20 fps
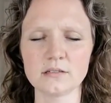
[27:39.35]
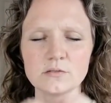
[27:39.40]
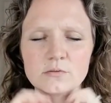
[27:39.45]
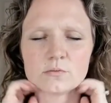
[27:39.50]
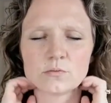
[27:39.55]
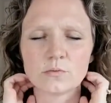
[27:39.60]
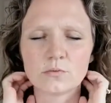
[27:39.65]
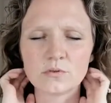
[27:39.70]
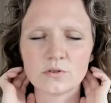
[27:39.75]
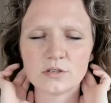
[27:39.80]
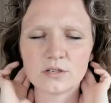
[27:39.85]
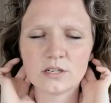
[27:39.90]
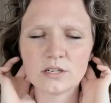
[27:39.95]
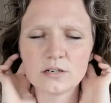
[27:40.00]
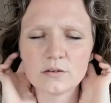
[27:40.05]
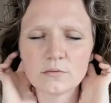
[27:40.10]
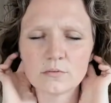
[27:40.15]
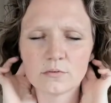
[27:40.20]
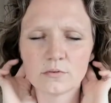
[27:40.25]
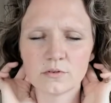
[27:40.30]
It's
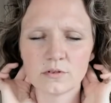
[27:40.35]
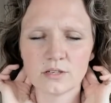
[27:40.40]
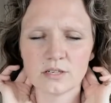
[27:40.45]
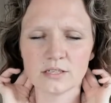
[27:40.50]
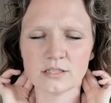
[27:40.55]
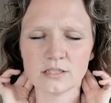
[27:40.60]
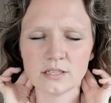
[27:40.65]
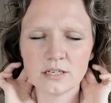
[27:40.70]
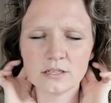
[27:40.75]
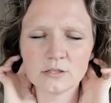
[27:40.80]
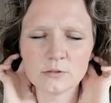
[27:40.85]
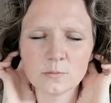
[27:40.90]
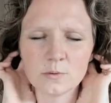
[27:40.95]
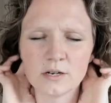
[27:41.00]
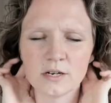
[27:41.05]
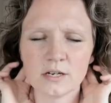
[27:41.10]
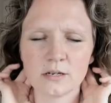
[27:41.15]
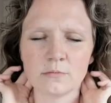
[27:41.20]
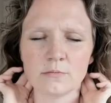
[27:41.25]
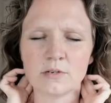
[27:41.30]
really, really intense
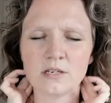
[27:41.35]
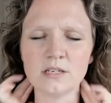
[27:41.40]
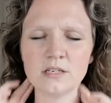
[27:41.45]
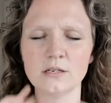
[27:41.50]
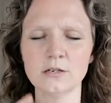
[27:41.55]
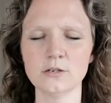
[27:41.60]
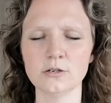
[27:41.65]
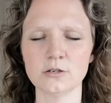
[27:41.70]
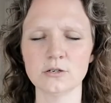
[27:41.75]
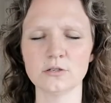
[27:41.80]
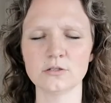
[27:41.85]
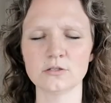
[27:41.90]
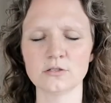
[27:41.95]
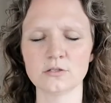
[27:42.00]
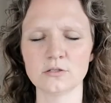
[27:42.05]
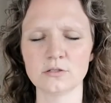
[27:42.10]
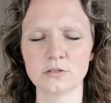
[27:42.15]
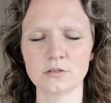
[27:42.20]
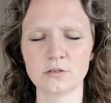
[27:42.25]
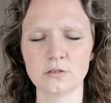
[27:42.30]
behind my
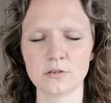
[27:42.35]
ears.